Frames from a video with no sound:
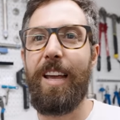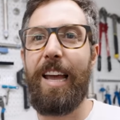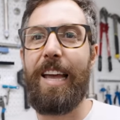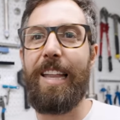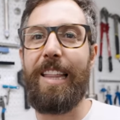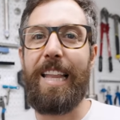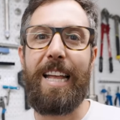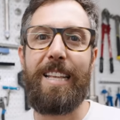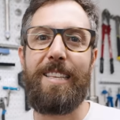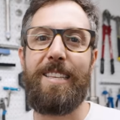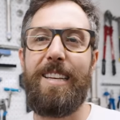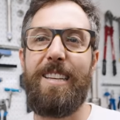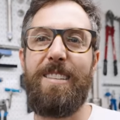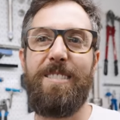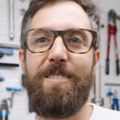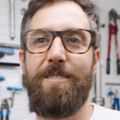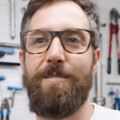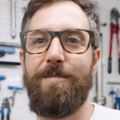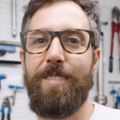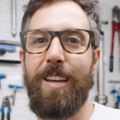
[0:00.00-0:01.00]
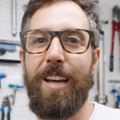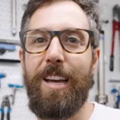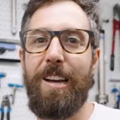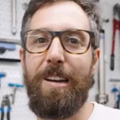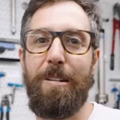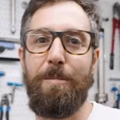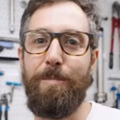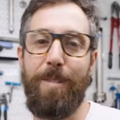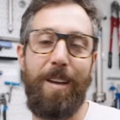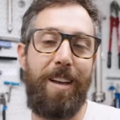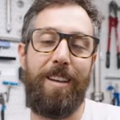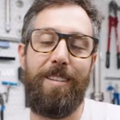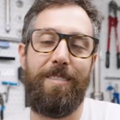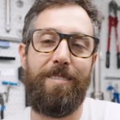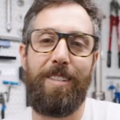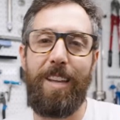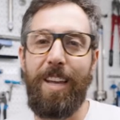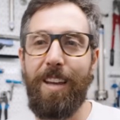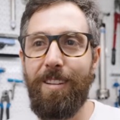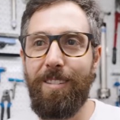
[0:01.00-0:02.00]
in that sense. And
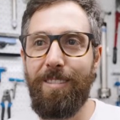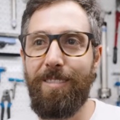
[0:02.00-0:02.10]
yeah,